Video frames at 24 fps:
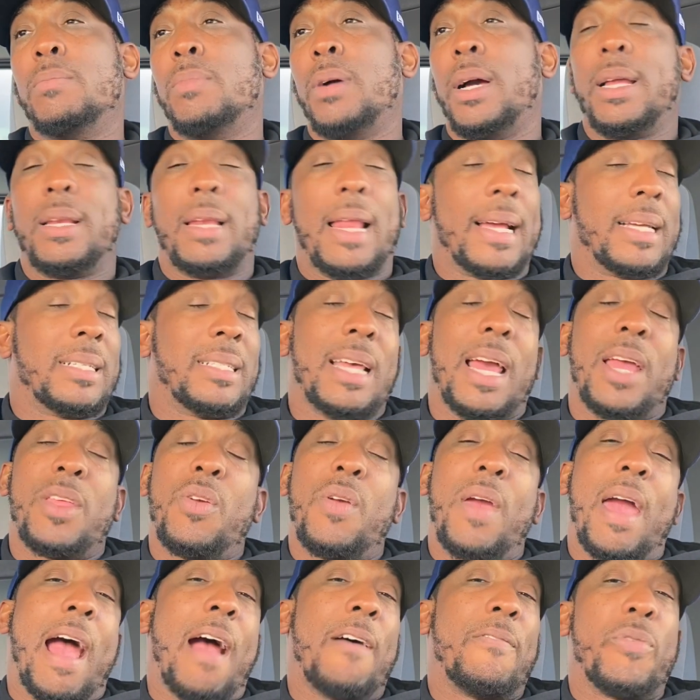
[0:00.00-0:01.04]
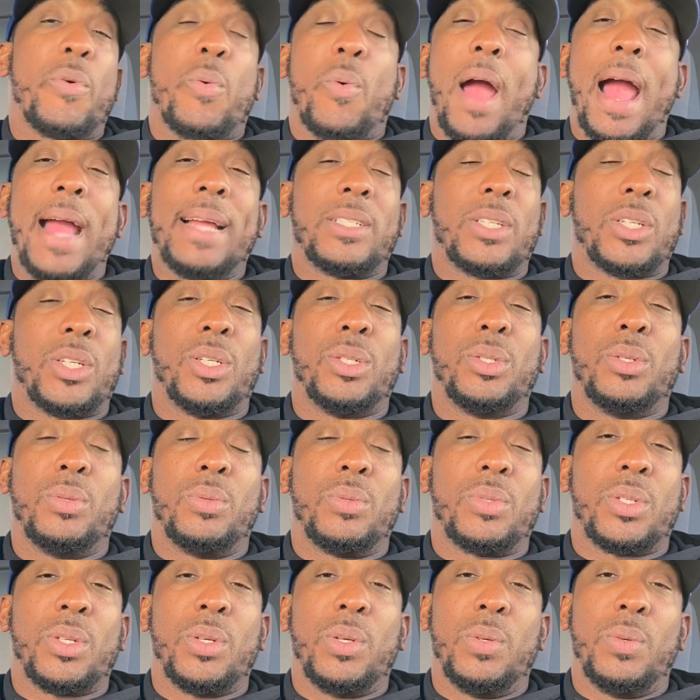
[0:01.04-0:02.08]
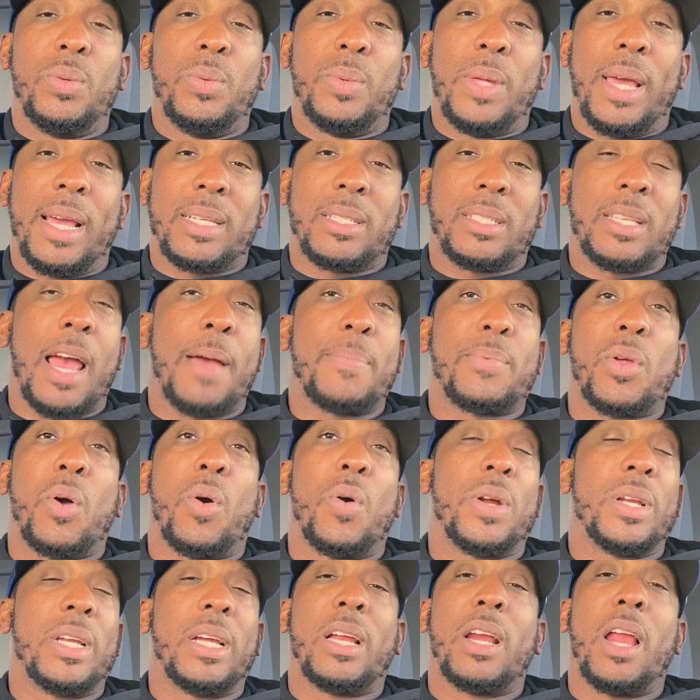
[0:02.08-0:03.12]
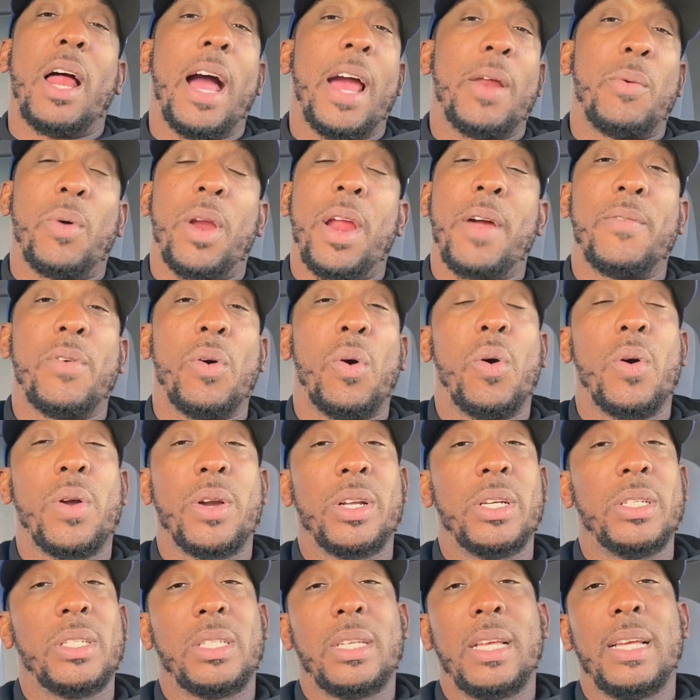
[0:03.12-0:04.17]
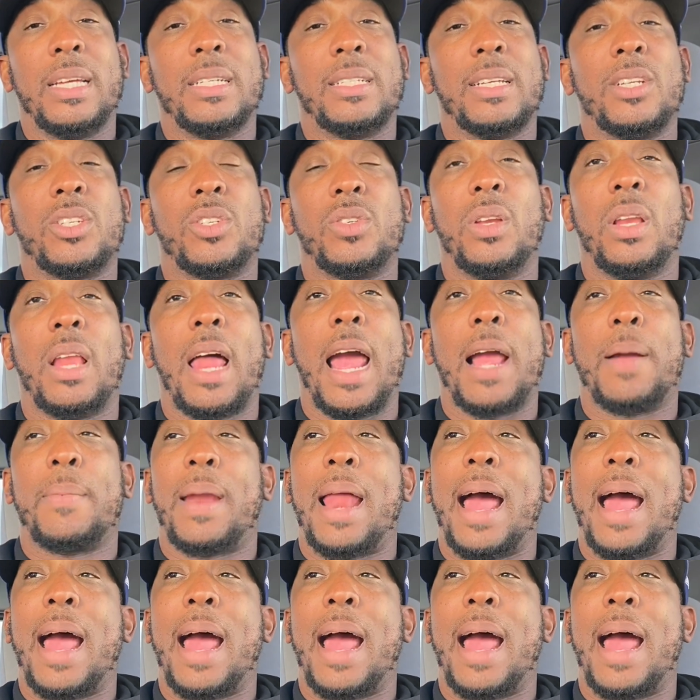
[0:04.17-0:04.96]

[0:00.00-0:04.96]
But like I said, you have the right to accept or decline whatever orders is that you like.